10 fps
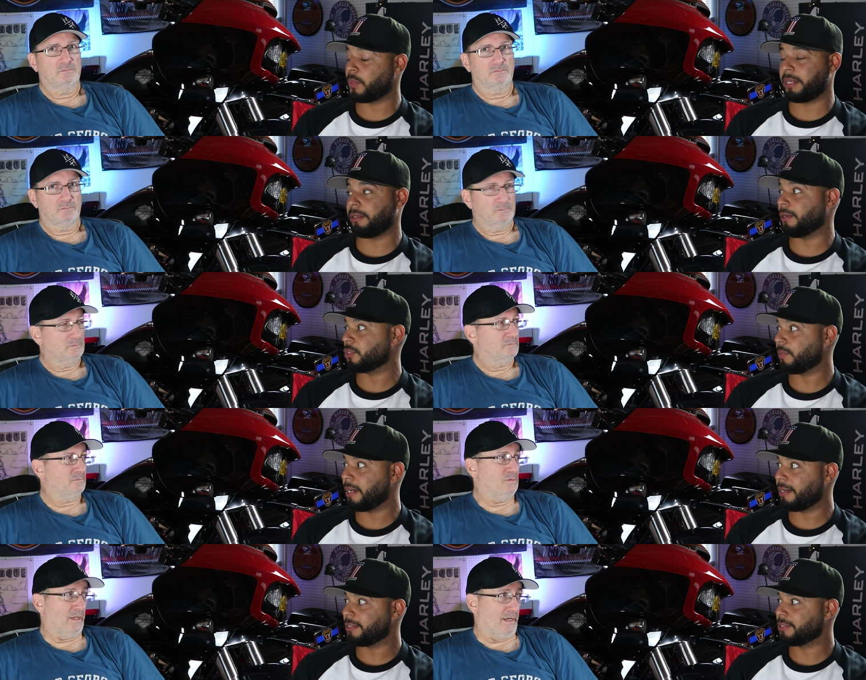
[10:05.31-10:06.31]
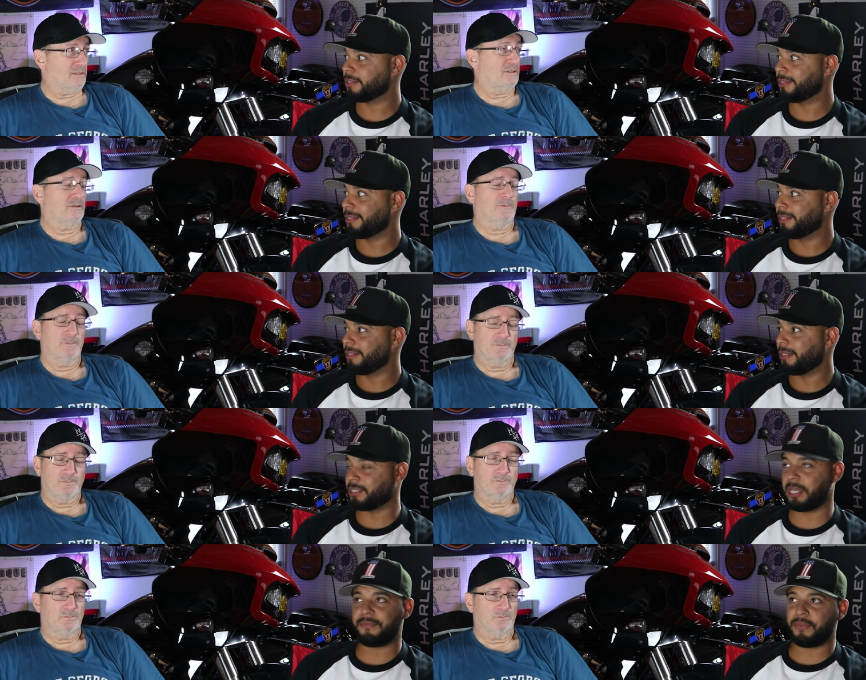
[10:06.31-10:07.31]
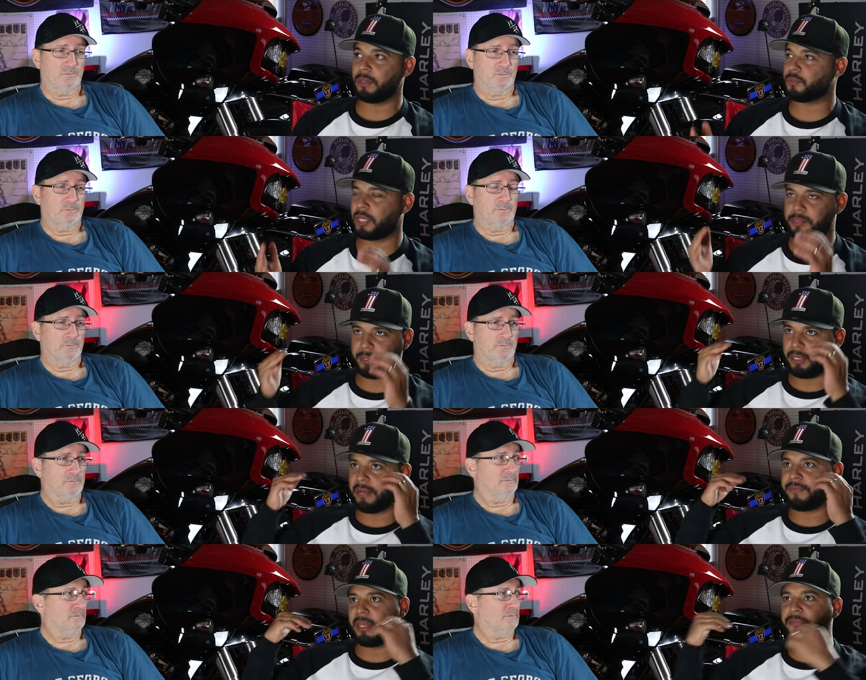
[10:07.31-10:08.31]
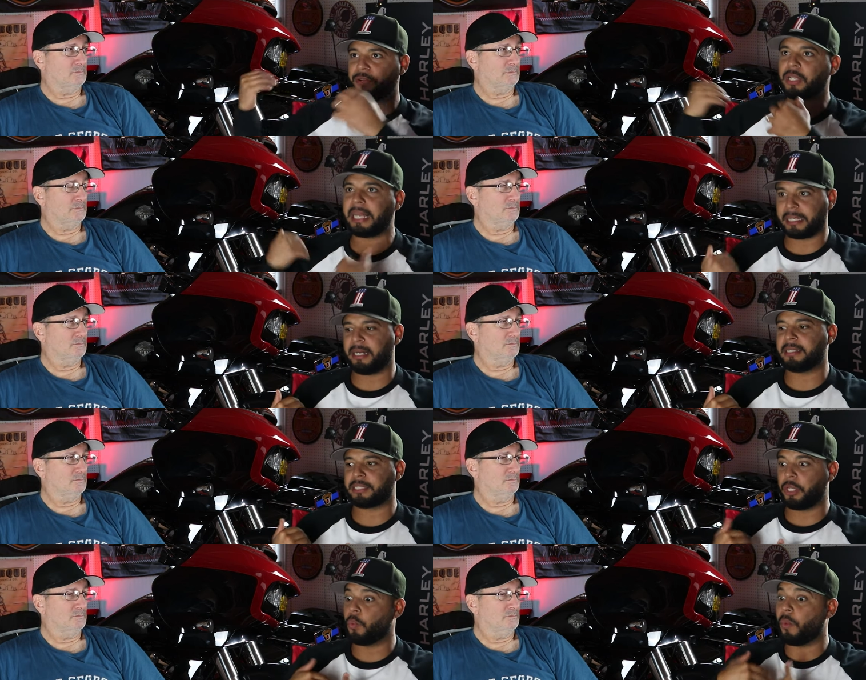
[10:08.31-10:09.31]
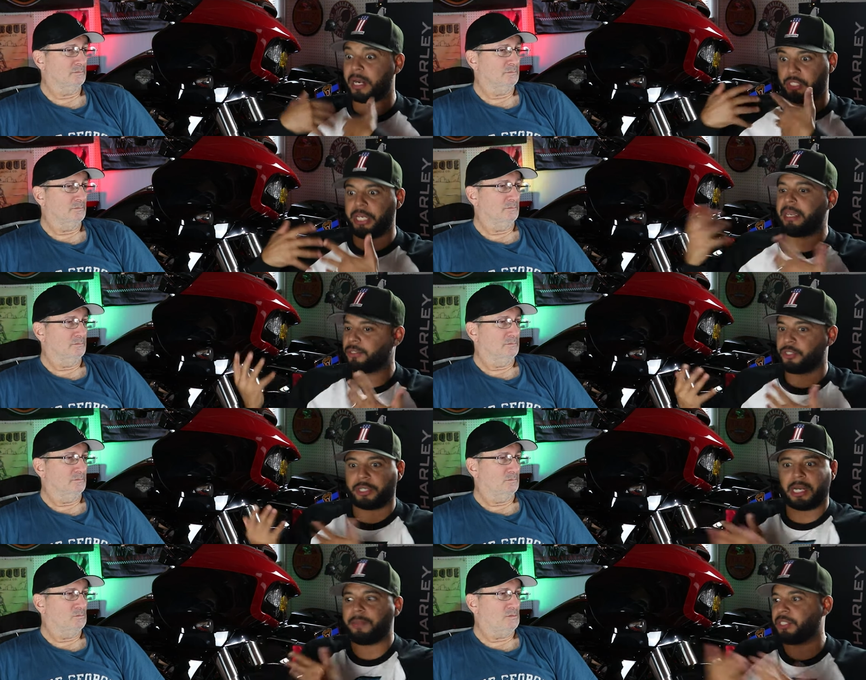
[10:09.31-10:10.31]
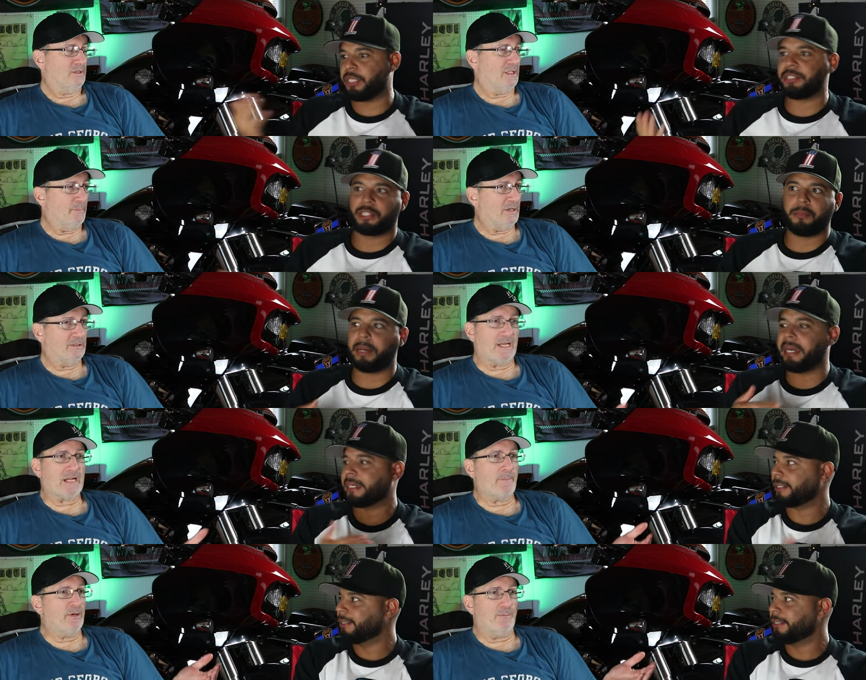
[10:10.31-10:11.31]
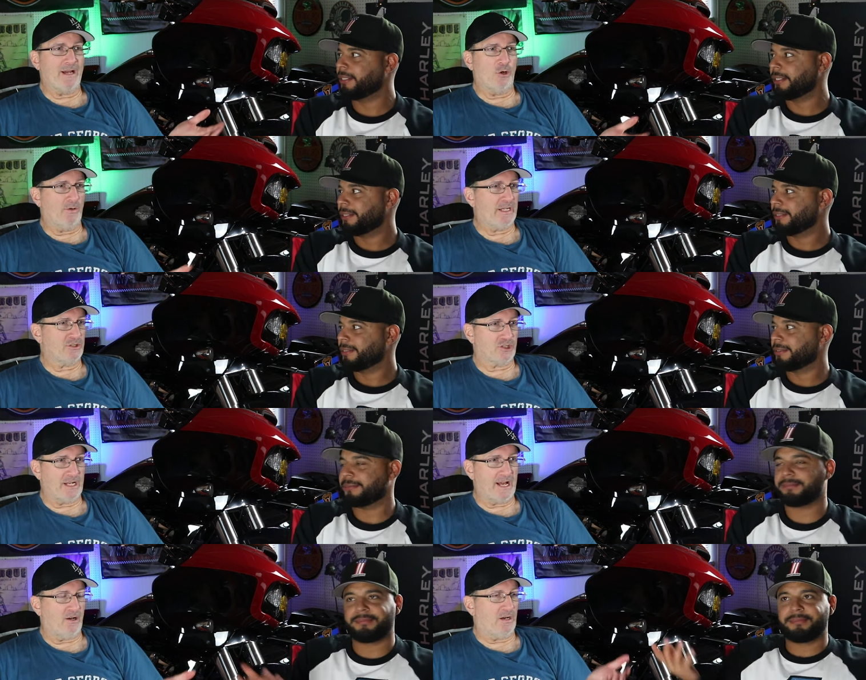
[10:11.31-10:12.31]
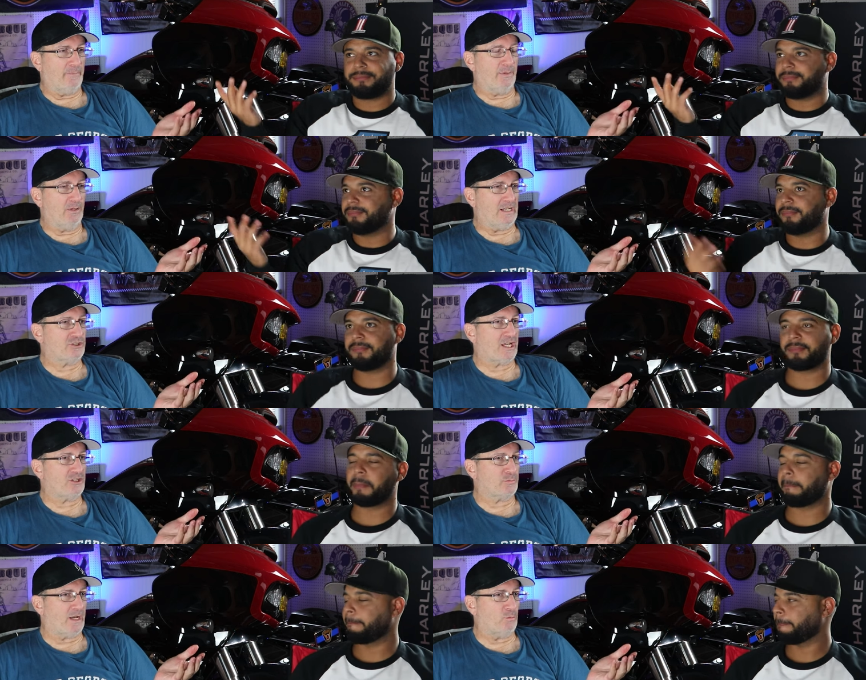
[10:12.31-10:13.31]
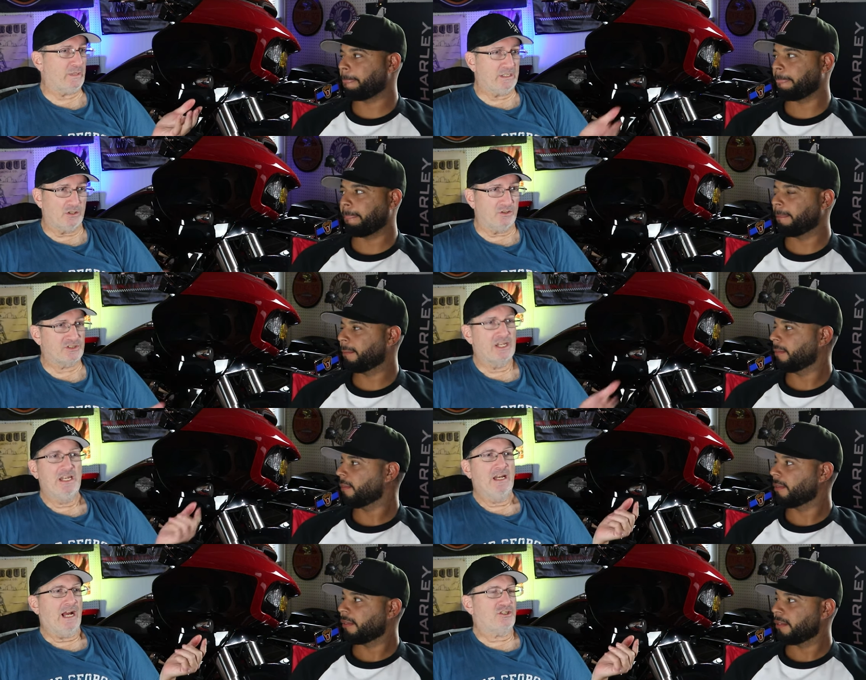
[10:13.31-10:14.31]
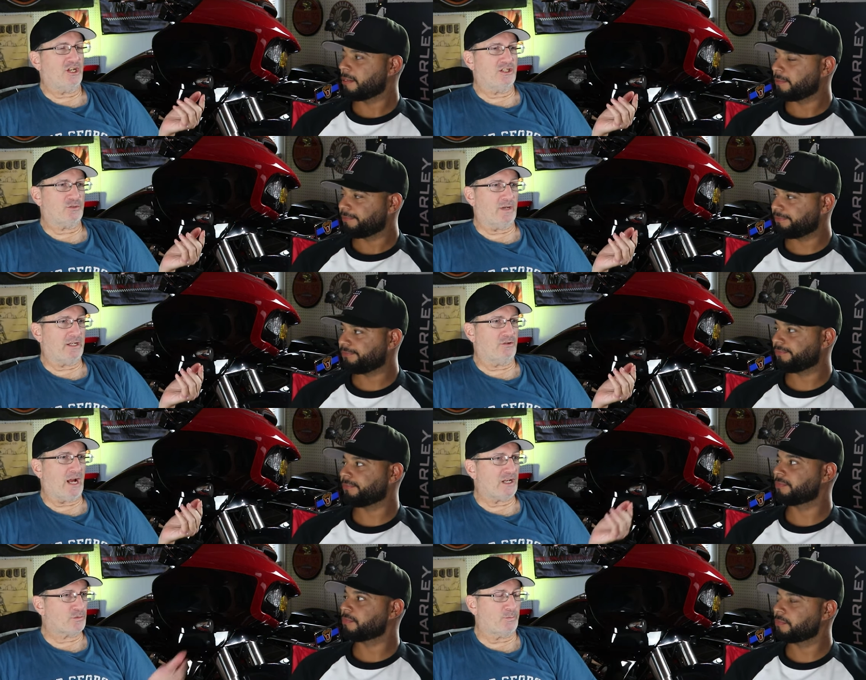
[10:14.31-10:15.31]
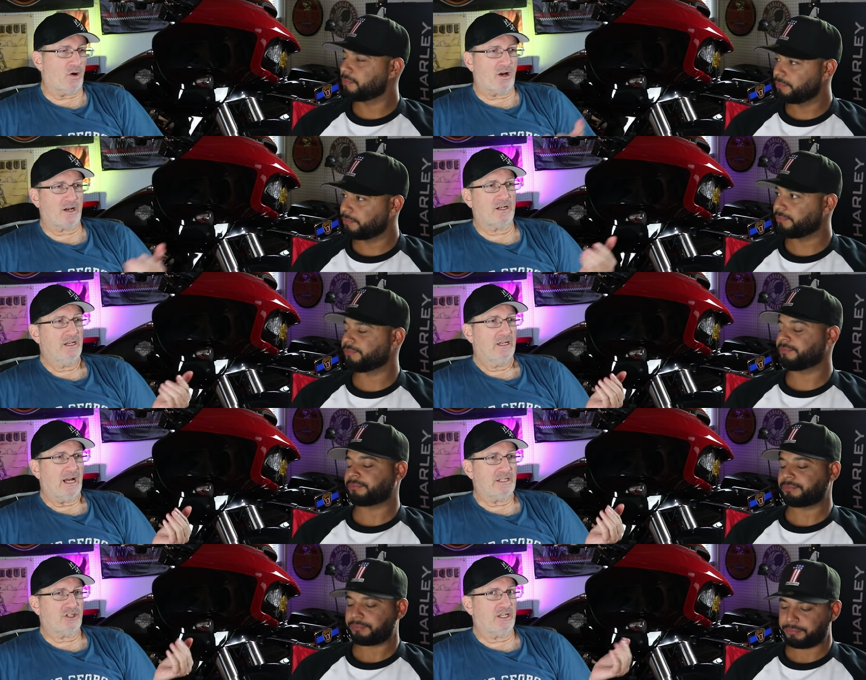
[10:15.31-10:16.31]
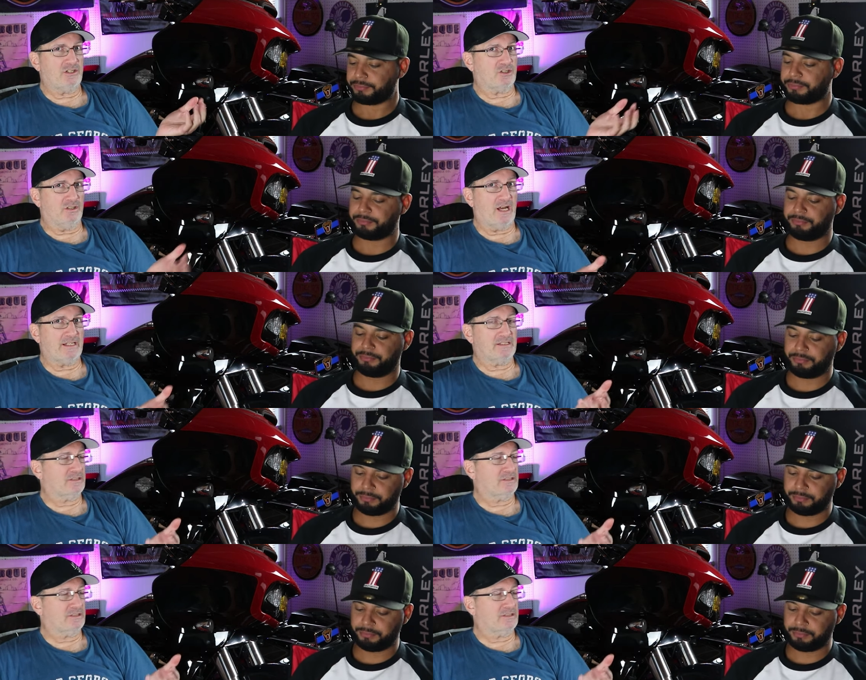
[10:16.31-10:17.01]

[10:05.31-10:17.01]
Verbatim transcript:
Speaker 1: is the way to go. To be honest. Yes. You say, if, trust me, if, if you're like us and you want to change, you're going to be changing. Build, like
Speaker 2: I built my whole engine out. I built, I changed my wheels. I changed my crash bar. I changed a lot of